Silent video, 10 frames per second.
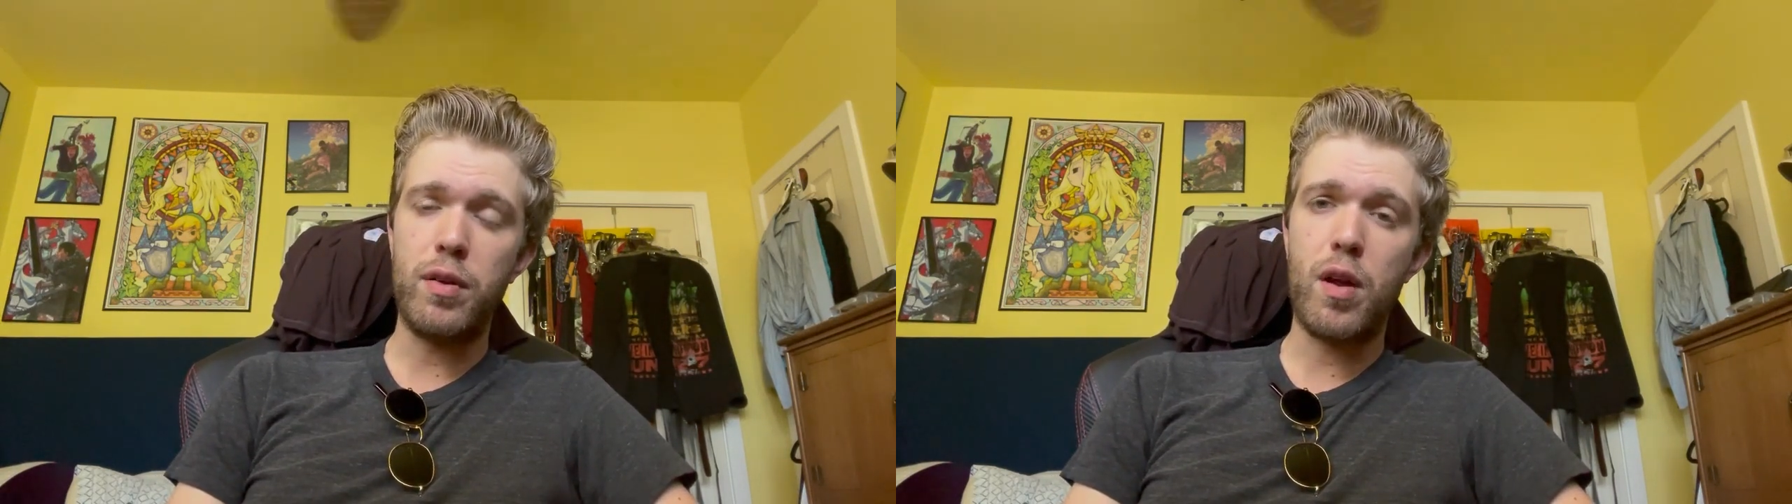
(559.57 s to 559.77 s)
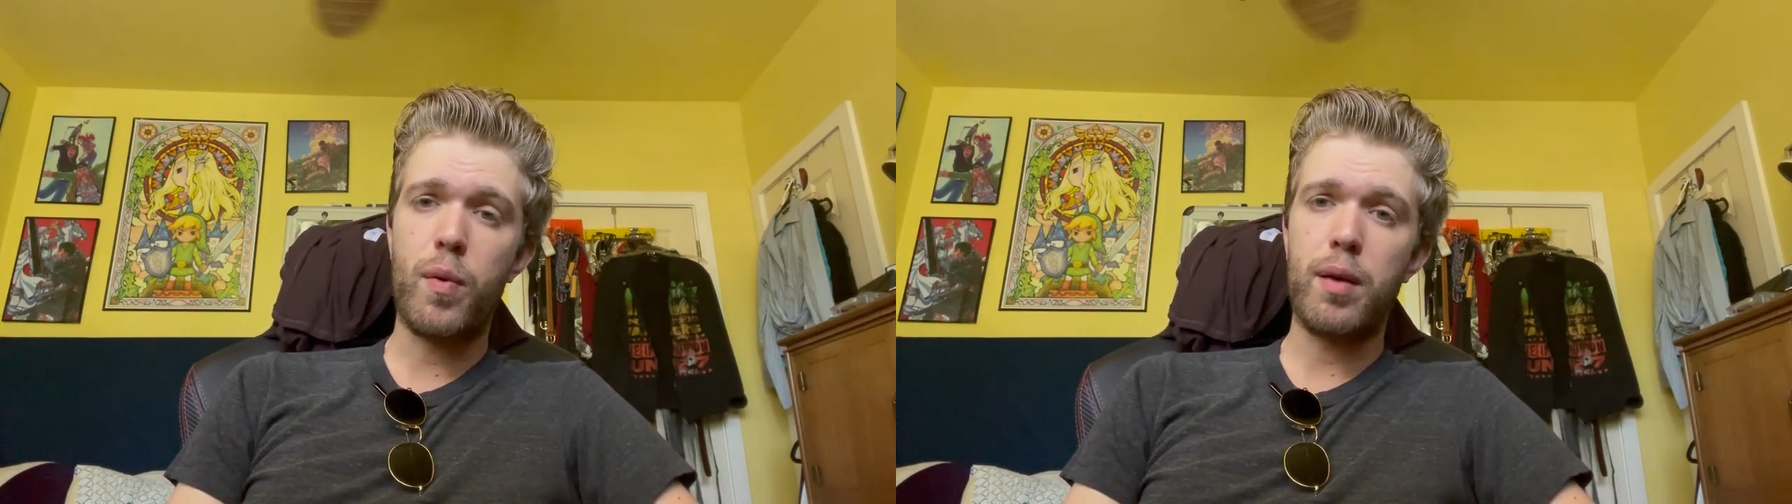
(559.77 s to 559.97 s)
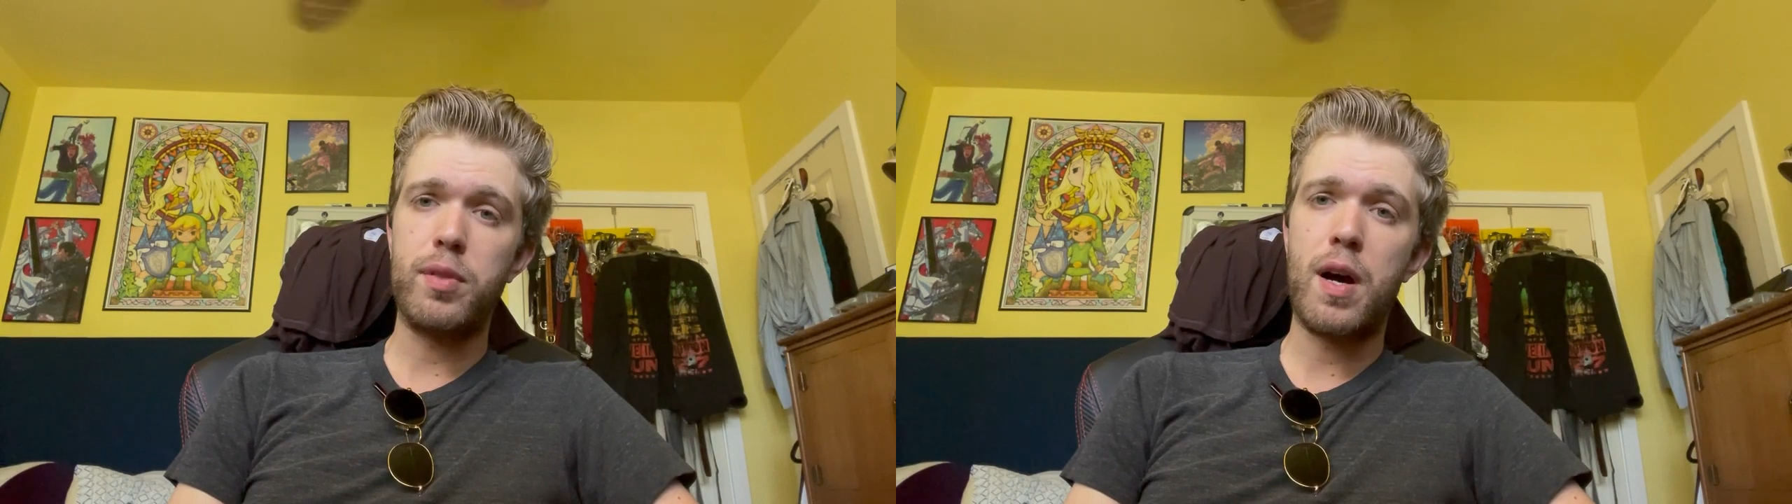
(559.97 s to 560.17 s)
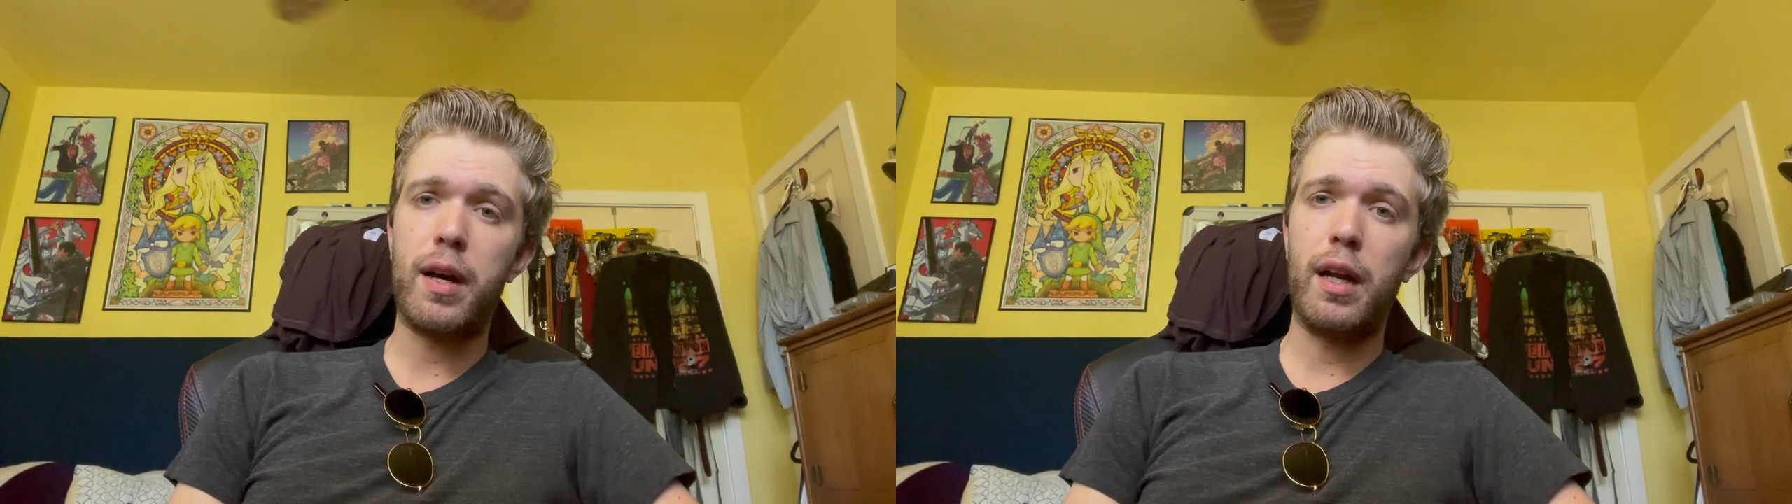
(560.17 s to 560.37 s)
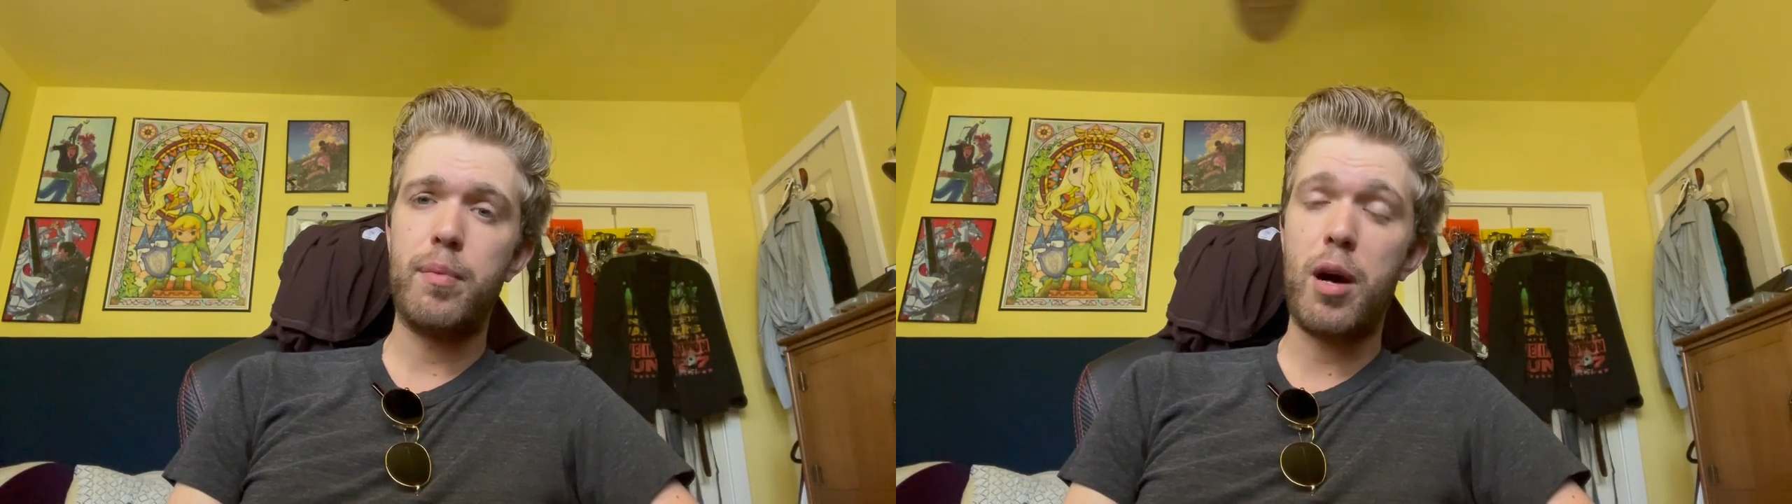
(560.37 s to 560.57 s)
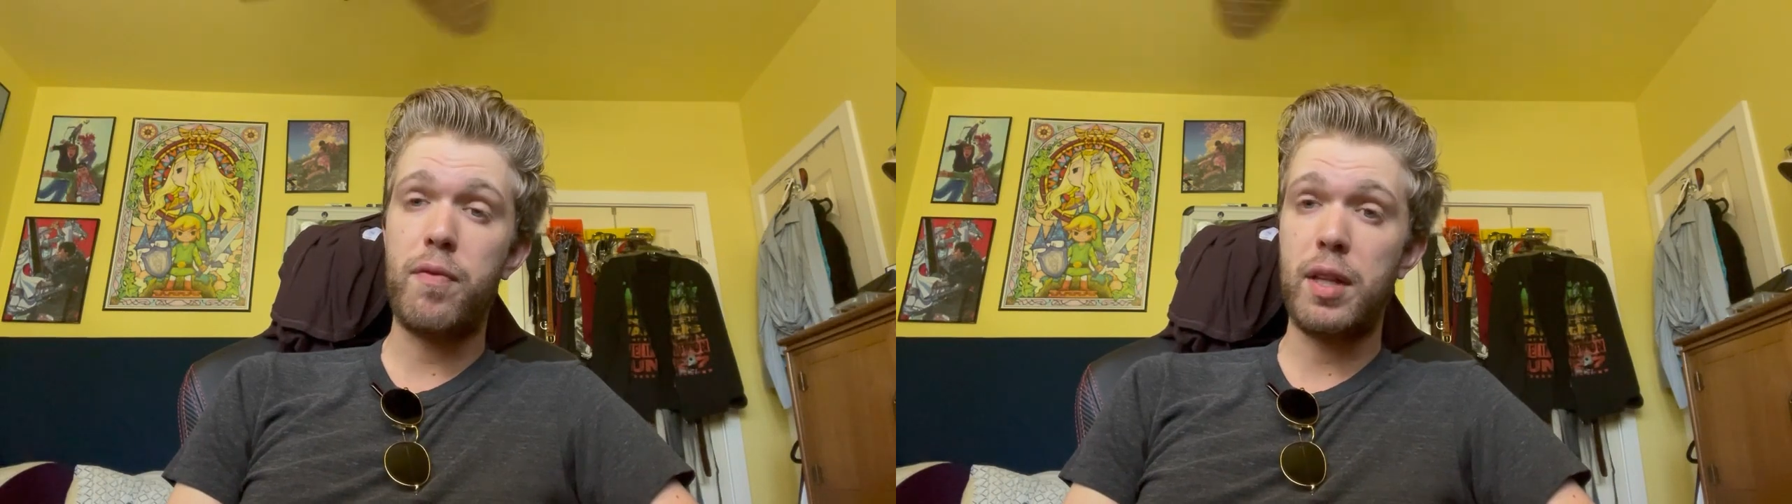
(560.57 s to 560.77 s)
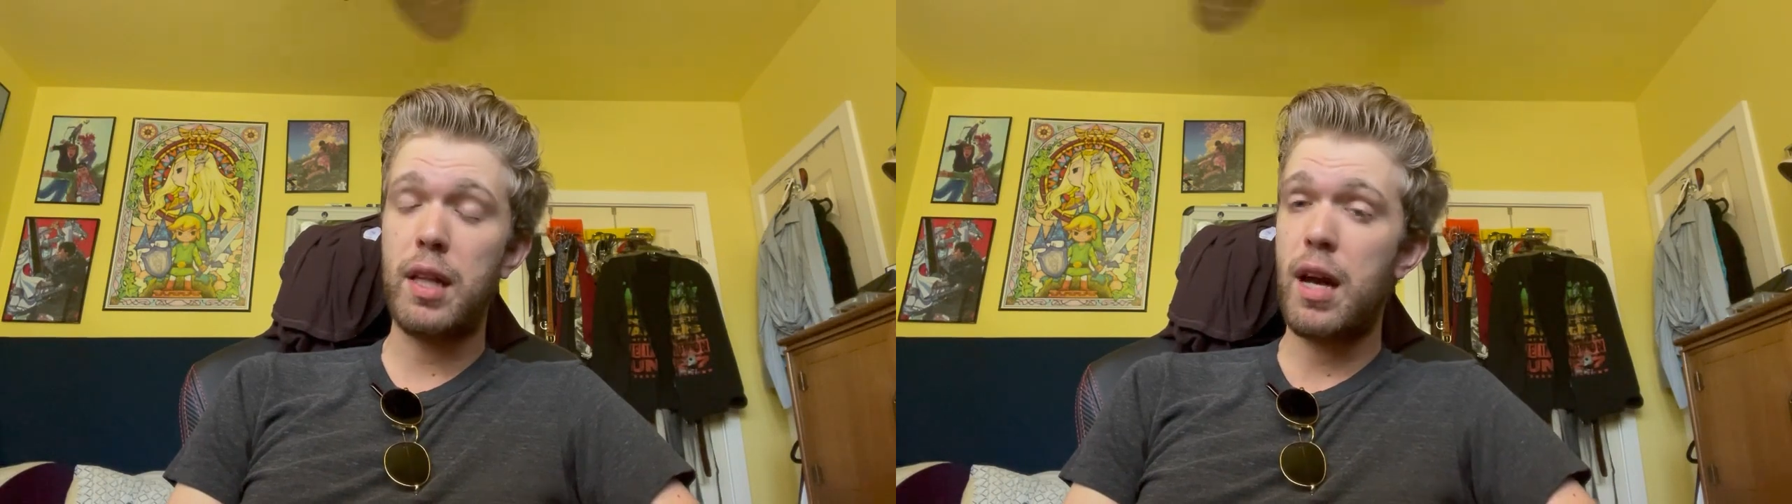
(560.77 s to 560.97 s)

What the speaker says: you know what I'm talking about.